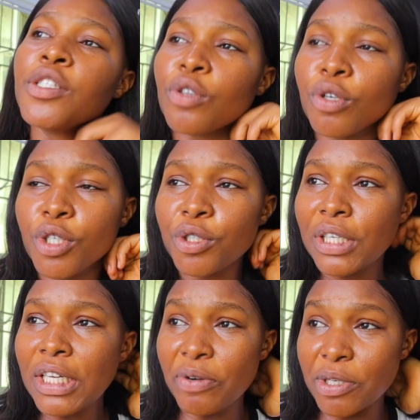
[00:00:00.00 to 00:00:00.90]
So
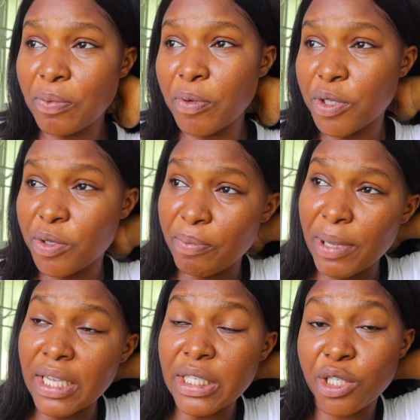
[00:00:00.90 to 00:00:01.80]
usually it was supposed to
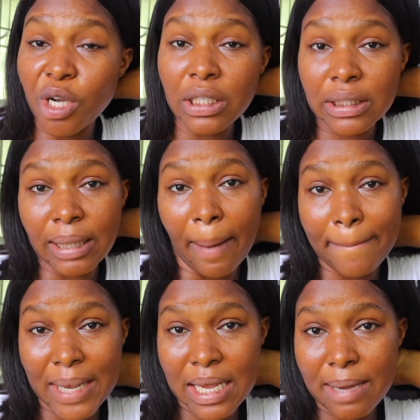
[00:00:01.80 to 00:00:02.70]
be just
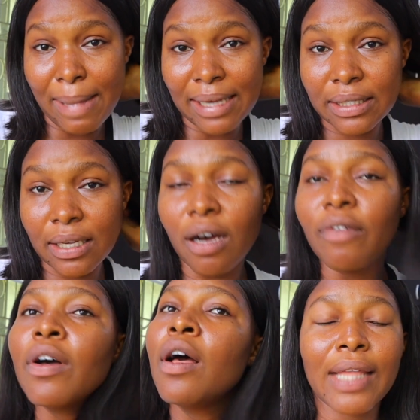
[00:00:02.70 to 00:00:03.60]
me,
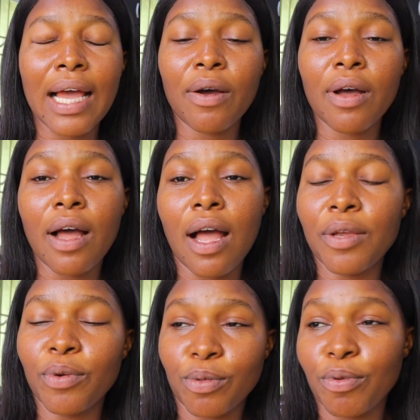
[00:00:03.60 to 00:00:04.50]
myself, that
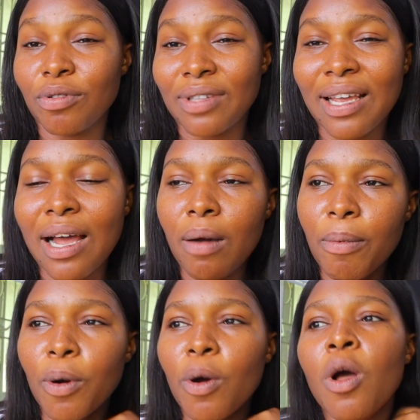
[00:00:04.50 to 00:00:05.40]
he was supposed to take out,
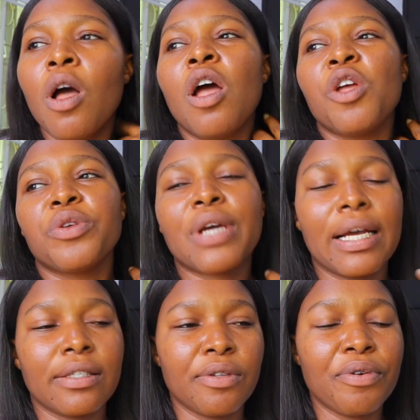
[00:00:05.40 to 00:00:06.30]
but you
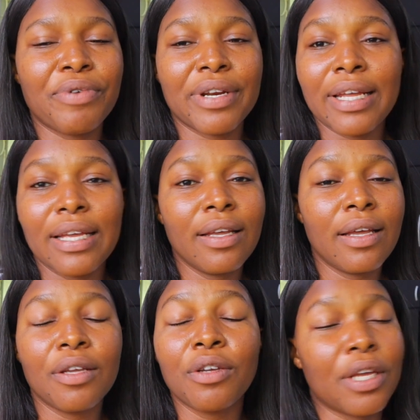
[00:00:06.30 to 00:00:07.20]
guys know Renee,
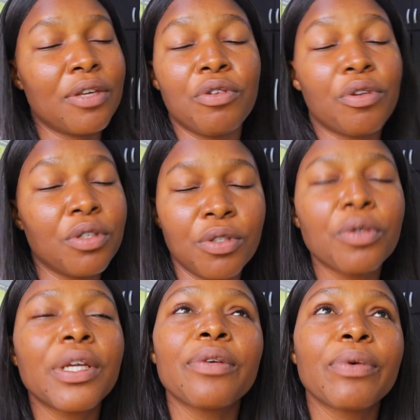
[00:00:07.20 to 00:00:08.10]
you don't
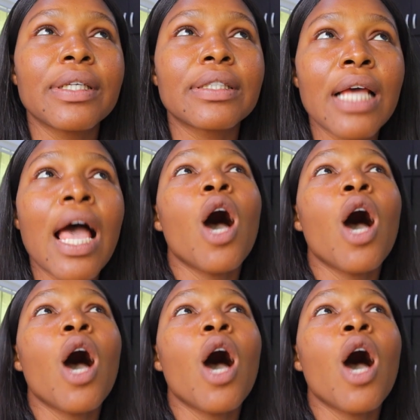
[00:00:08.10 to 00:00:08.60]
know anyways.